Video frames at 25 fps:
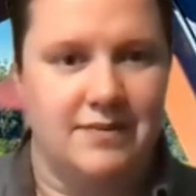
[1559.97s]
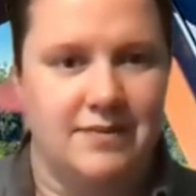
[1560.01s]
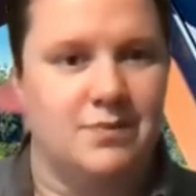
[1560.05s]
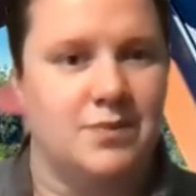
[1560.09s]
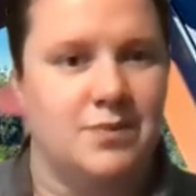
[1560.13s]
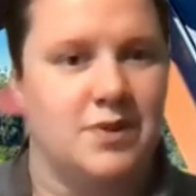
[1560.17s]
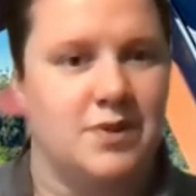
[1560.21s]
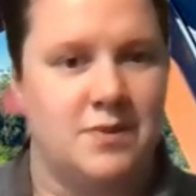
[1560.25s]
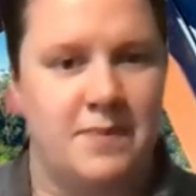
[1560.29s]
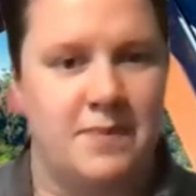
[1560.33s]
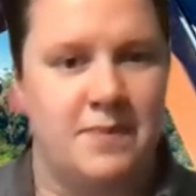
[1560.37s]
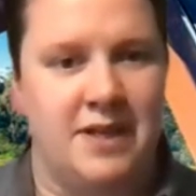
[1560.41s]

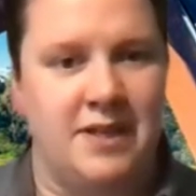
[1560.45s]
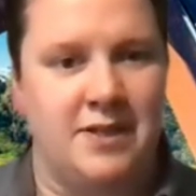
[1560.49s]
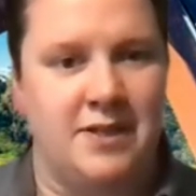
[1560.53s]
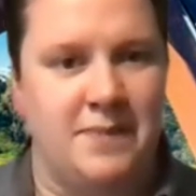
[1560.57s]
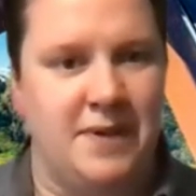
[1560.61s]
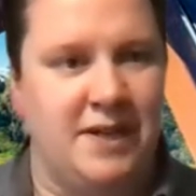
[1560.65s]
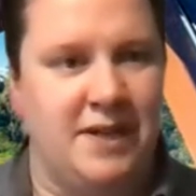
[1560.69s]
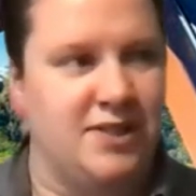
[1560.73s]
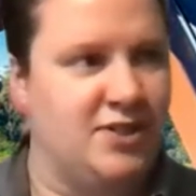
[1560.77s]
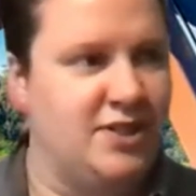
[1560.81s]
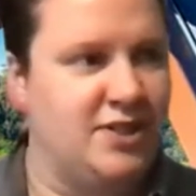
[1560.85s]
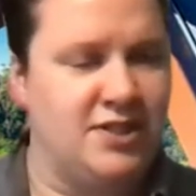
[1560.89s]
speaking to
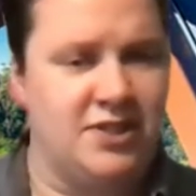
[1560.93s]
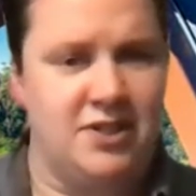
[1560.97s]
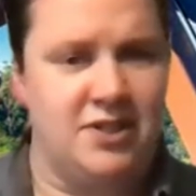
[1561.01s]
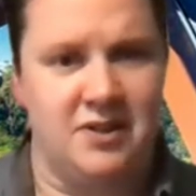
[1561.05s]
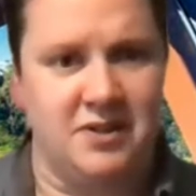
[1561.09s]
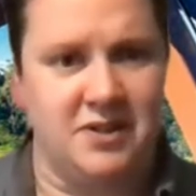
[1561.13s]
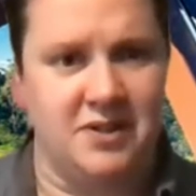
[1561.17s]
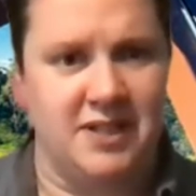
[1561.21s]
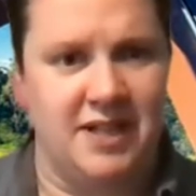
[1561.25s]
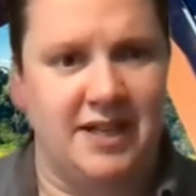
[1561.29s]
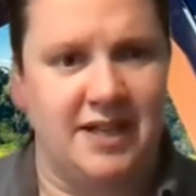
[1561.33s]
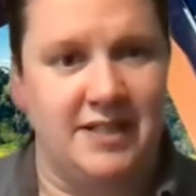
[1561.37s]
PhD
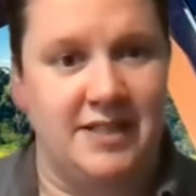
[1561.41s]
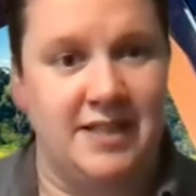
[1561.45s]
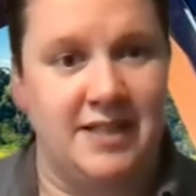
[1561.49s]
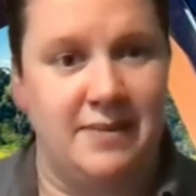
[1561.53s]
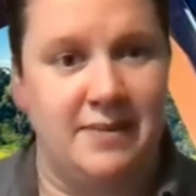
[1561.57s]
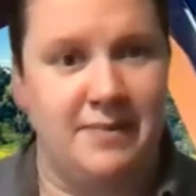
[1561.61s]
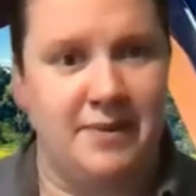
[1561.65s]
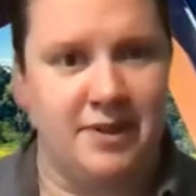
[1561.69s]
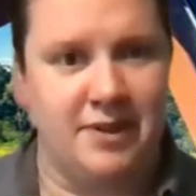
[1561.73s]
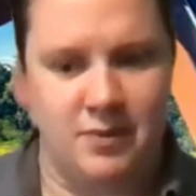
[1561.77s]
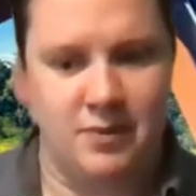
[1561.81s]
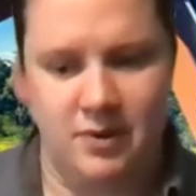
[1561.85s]
students,
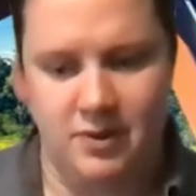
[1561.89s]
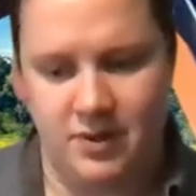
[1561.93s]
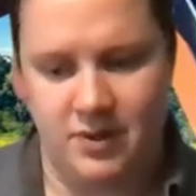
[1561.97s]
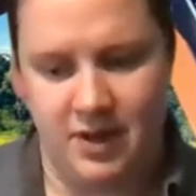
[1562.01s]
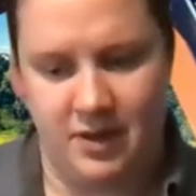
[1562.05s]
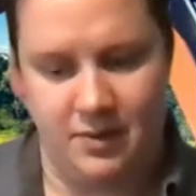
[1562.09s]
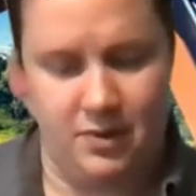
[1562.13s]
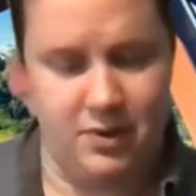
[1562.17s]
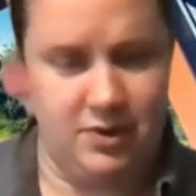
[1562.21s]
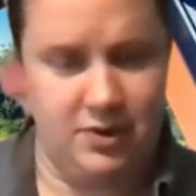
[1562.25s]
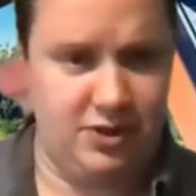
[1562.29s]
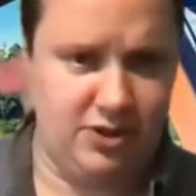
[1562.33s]
academics, we all go,
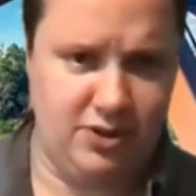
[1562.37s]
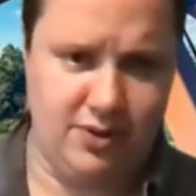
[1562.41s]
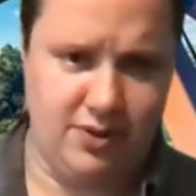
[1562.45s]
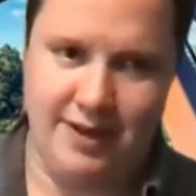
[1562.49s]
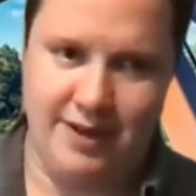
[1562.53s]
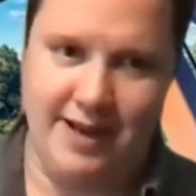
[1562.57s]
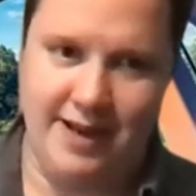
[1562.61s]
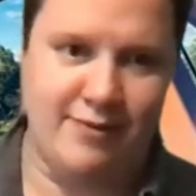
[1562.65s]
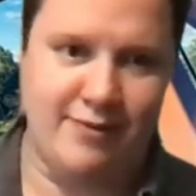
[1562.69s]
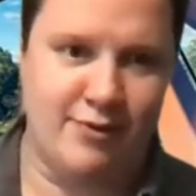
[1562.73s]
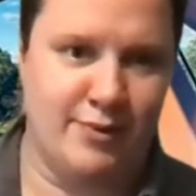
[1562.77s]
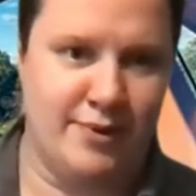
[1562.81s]
well,
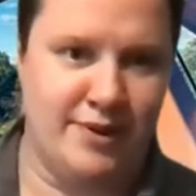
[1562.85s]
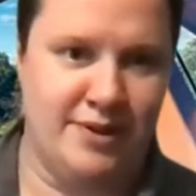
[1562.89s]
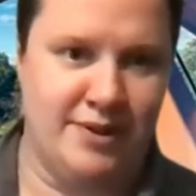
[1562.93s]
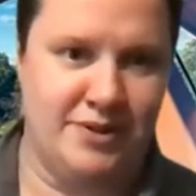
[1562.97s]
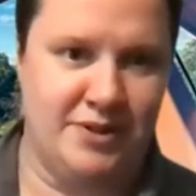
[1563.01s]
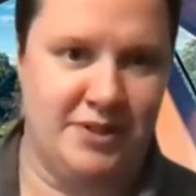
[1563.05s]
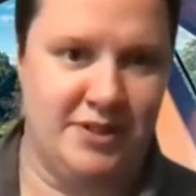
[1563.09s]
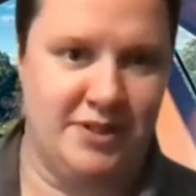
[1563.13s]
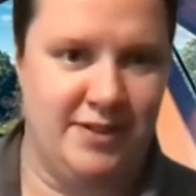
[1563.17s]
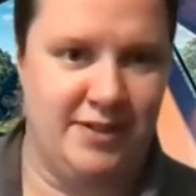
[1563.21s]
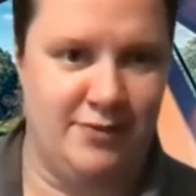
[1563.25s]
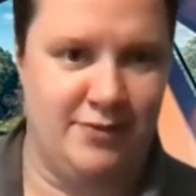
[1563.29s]
surely everyone knows
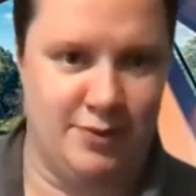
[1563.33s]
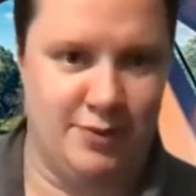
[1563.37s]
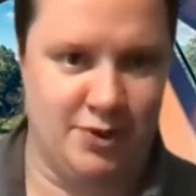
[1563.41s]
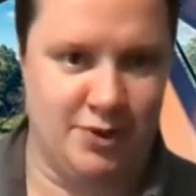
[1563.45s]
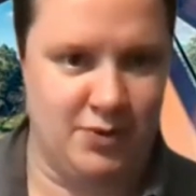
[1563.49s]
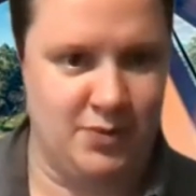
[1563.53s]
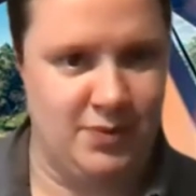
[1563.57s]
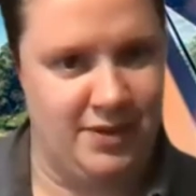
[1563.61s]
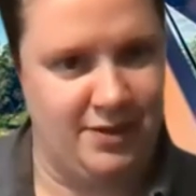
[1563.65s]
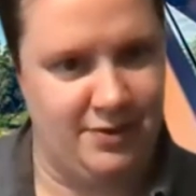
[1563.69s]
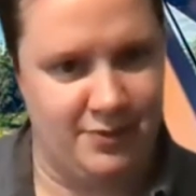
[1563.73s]
the difference between a